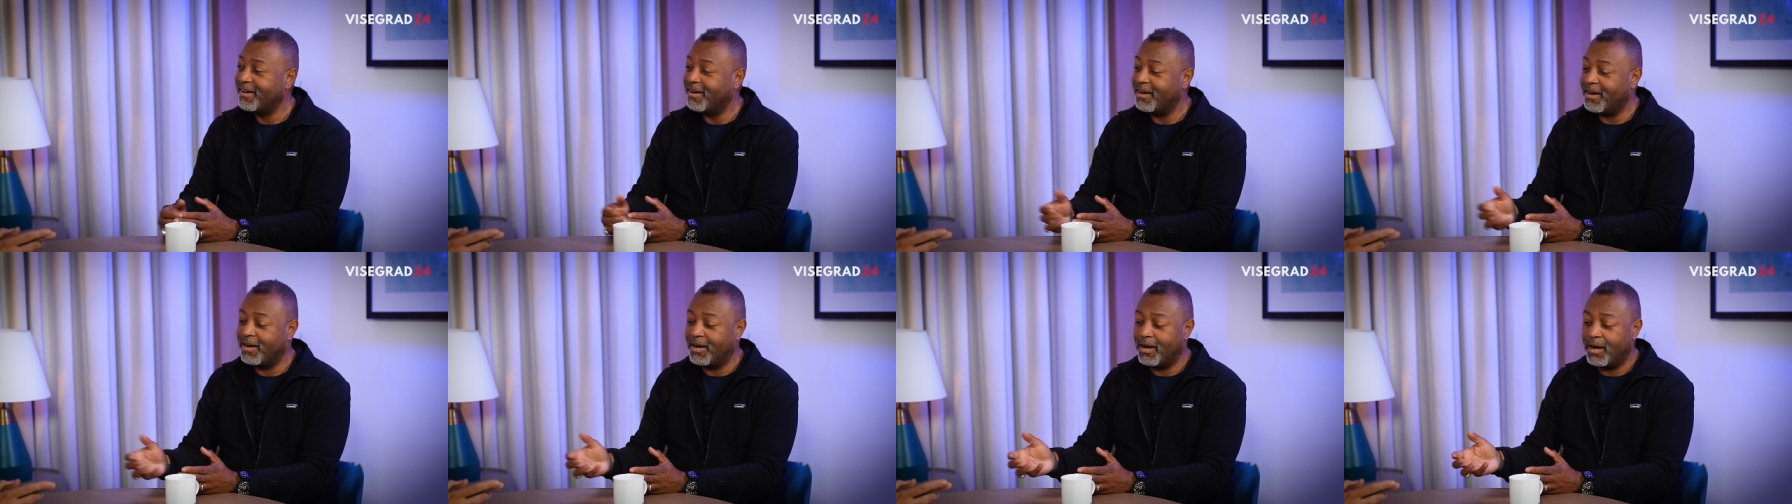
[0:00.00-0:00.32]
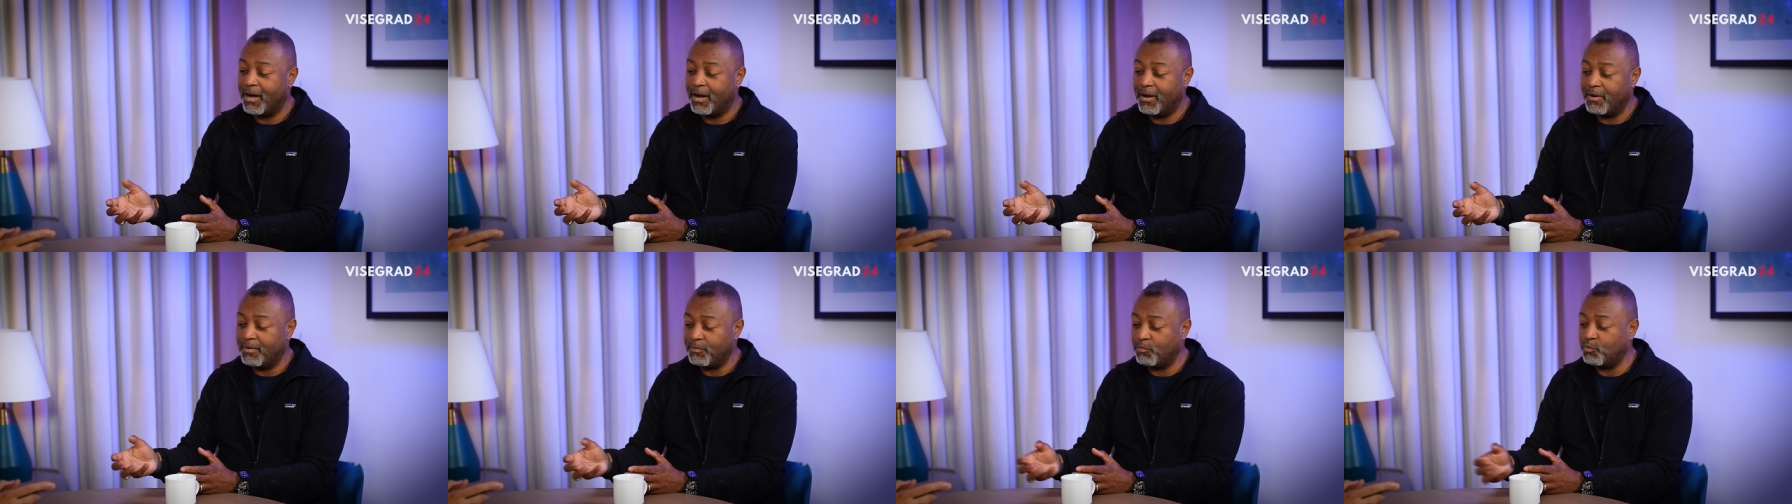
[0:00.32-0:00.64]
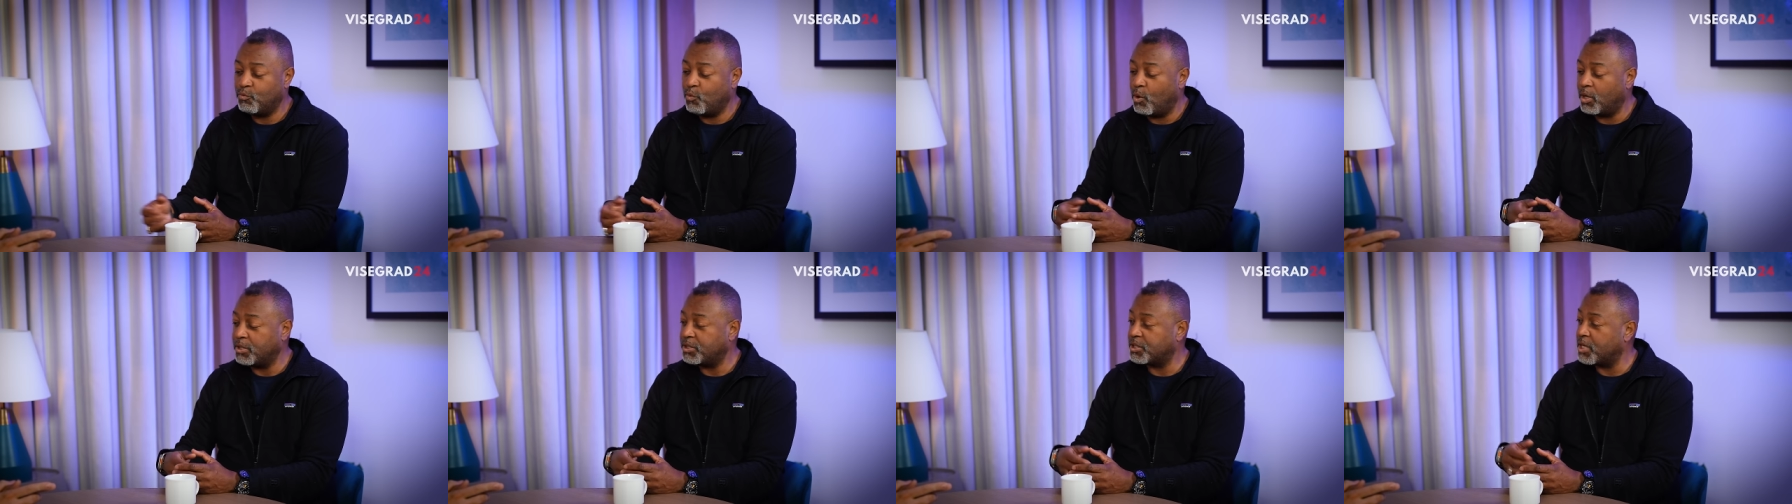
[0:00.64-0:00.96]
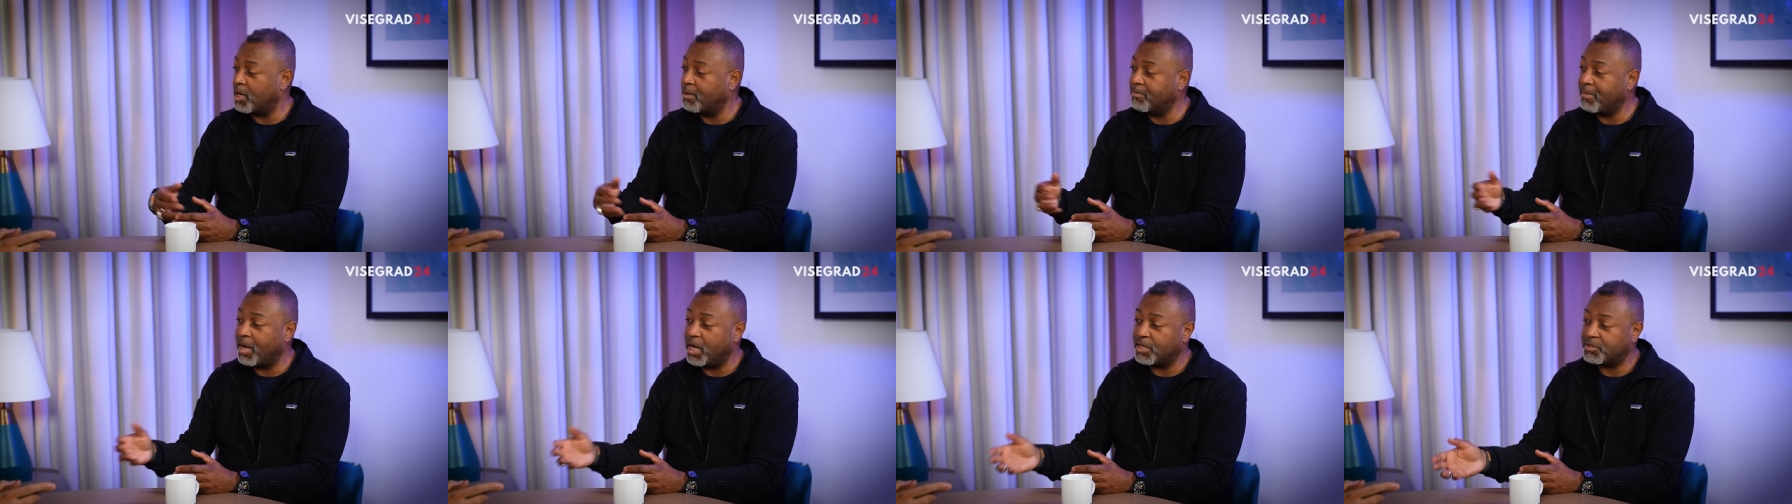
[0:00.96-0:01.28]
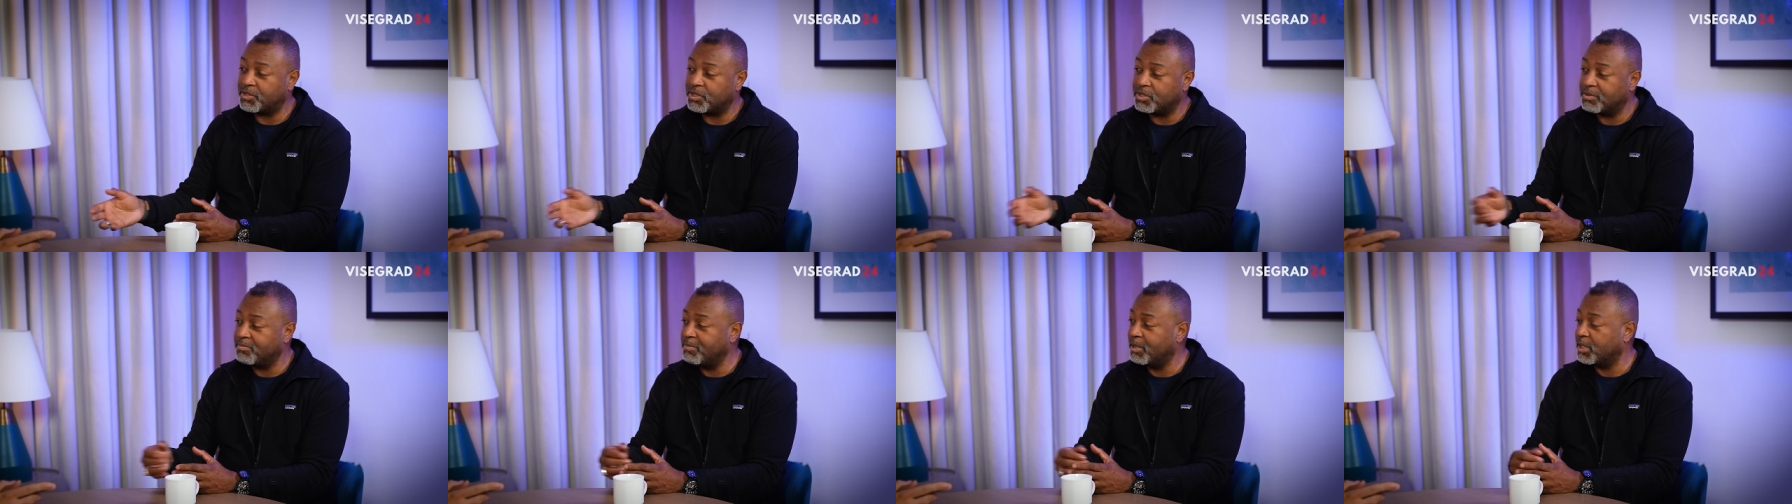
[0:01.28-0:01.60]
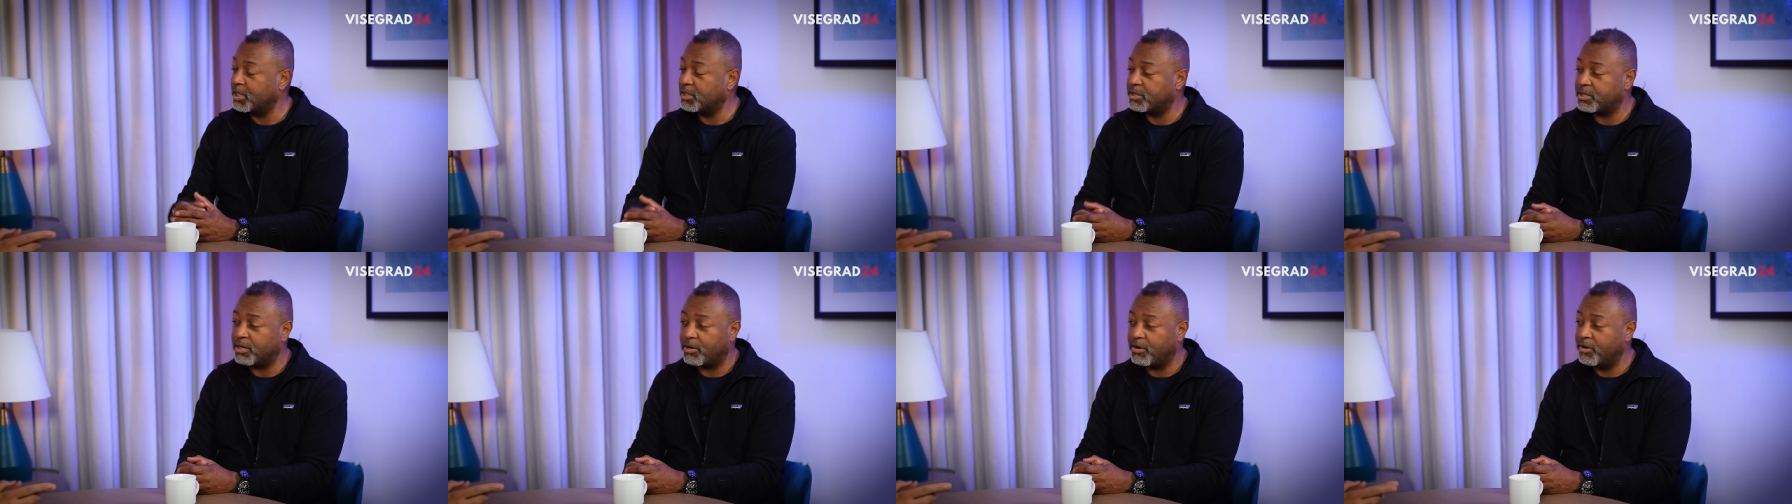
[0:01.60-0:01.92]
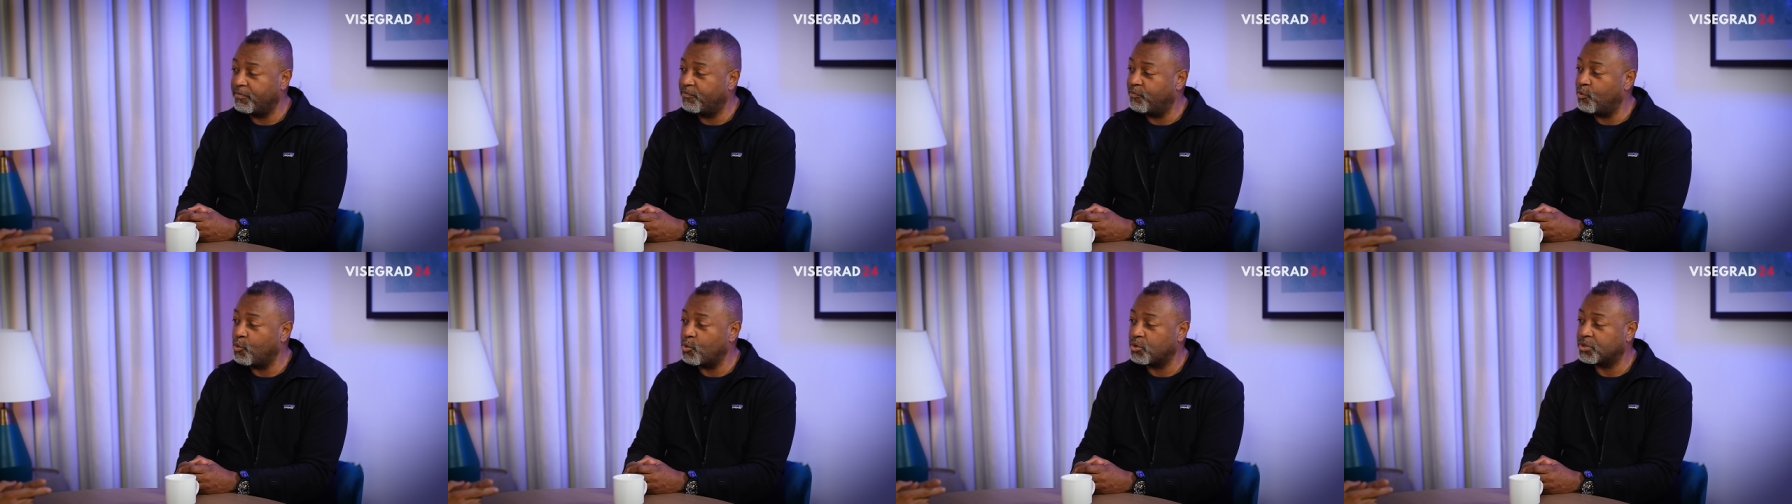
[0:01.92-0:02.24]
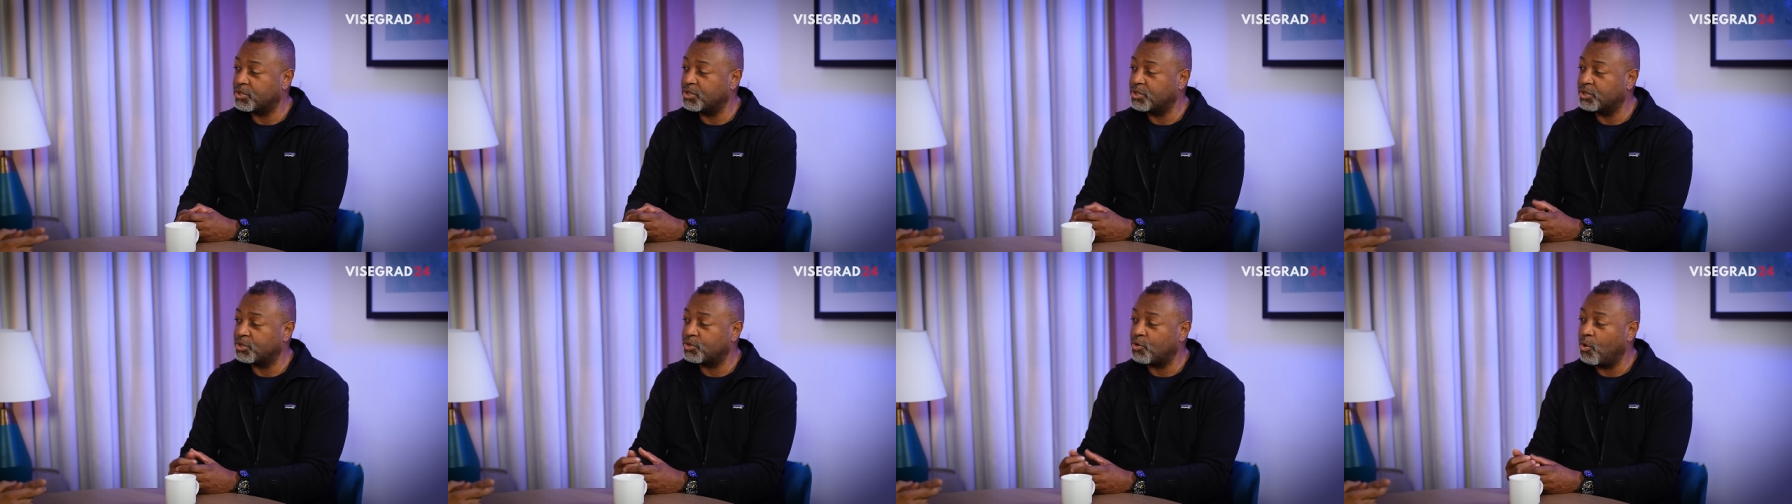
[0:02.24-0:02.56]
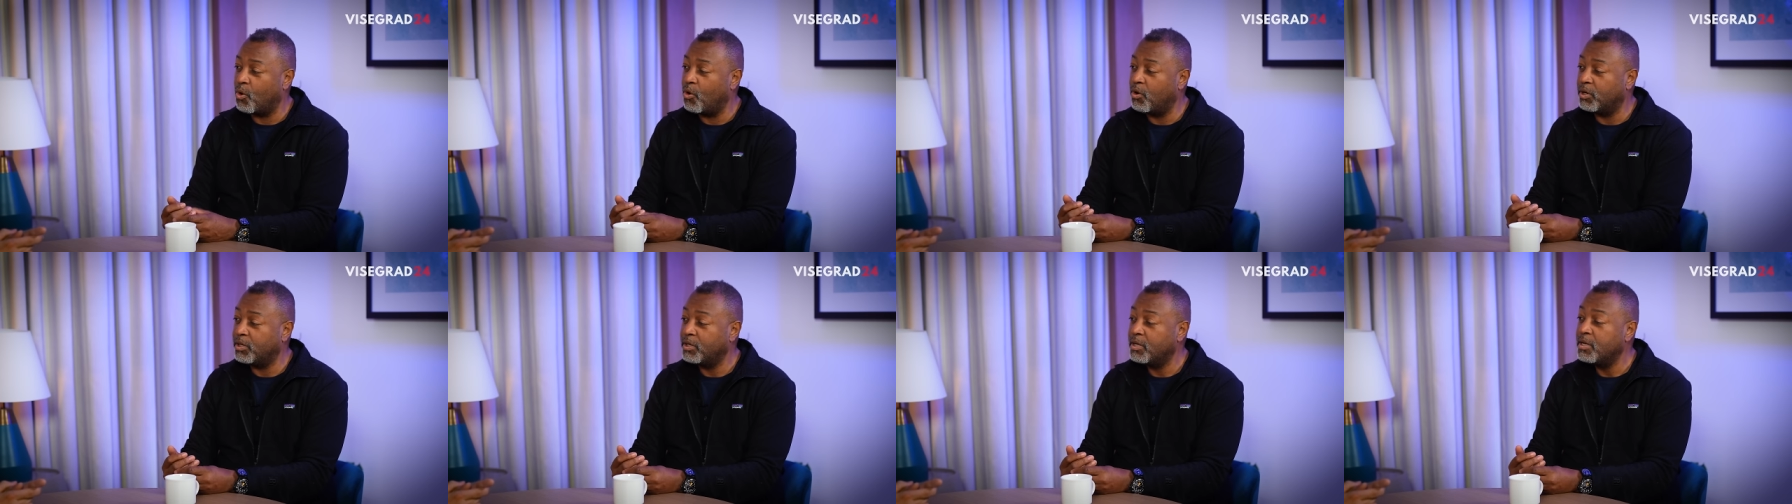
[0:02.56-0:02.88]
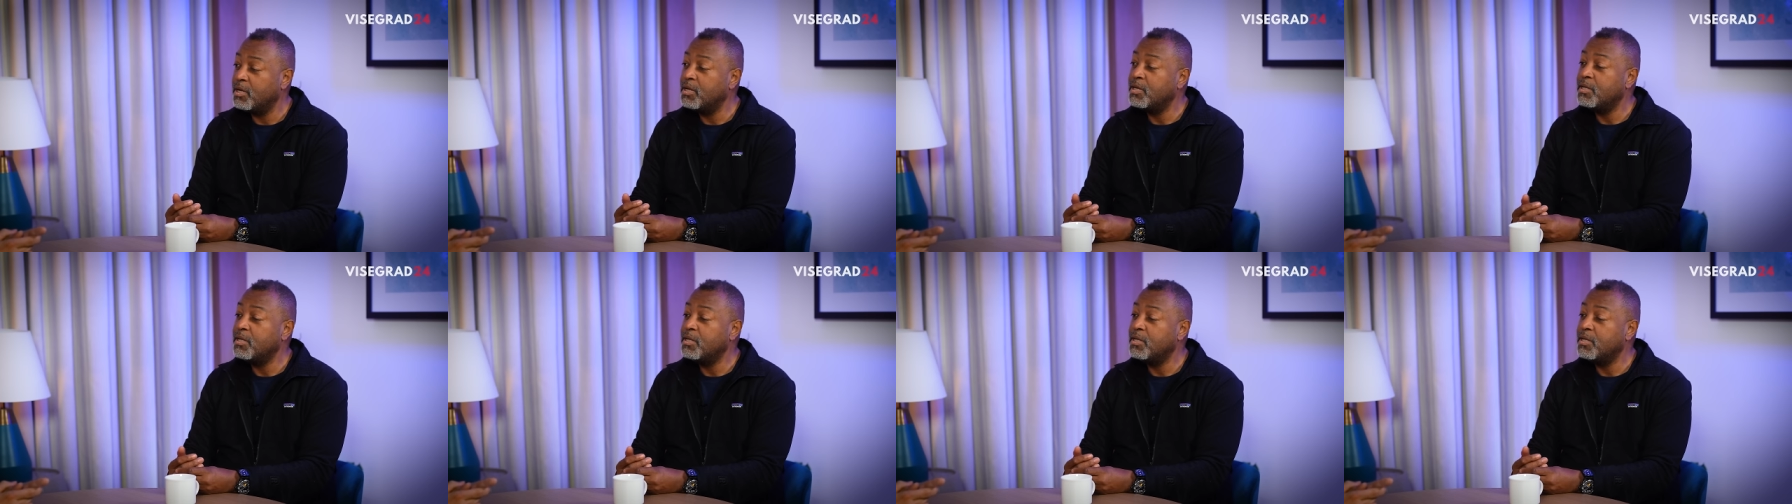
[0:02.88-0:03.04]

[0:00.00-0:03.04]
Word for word: Uh, once Hamas's military force is gone,